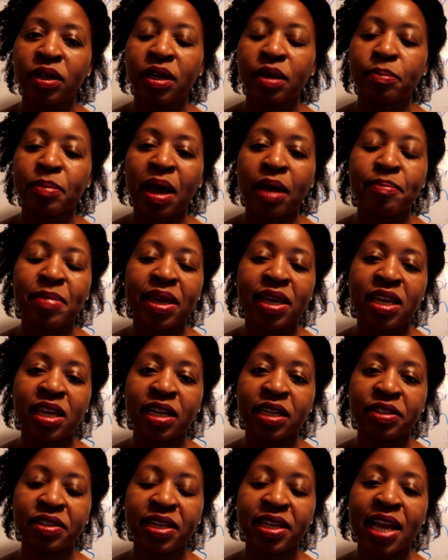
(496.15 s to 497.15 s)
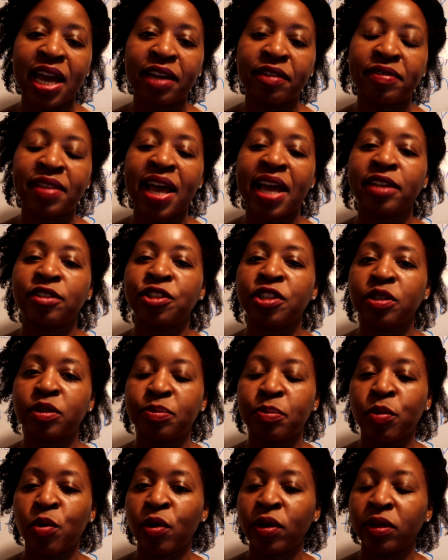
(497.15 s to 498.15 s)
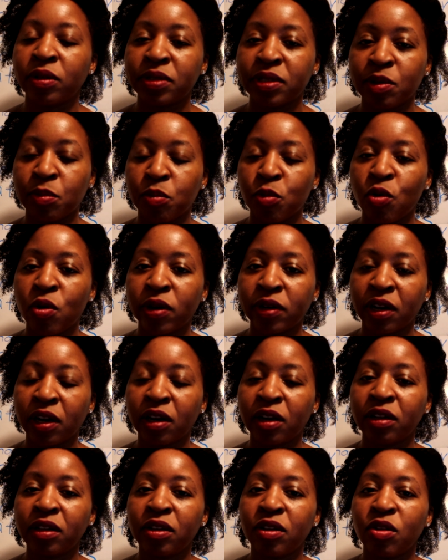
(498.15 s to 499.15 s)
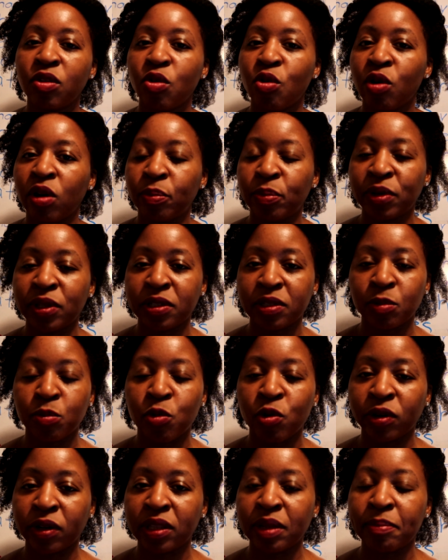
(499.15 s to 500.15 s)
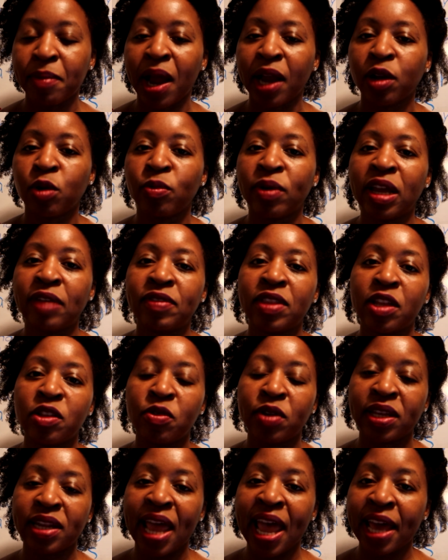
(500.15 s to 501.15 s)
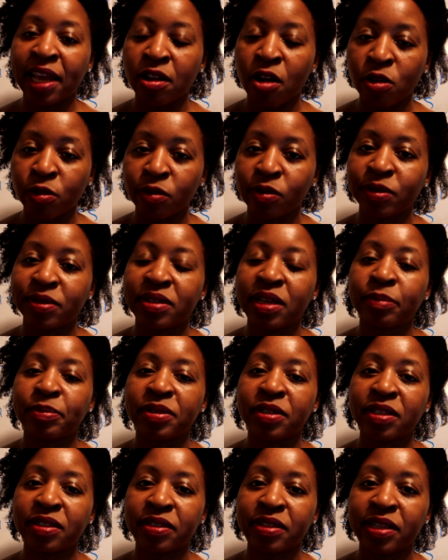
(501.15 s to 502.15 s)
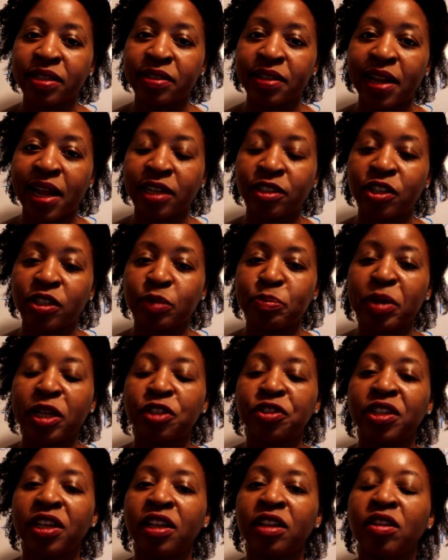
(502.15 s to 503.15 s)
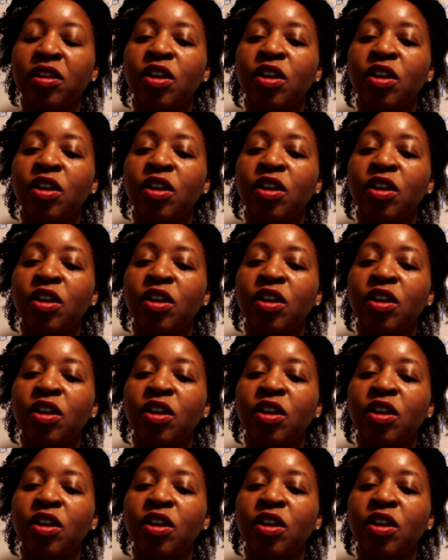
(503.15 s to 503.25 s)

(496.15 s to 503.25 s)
By making a tea out of that, just boil some water or put some water in the microwave, and then you can add all those substances that I just mentioned.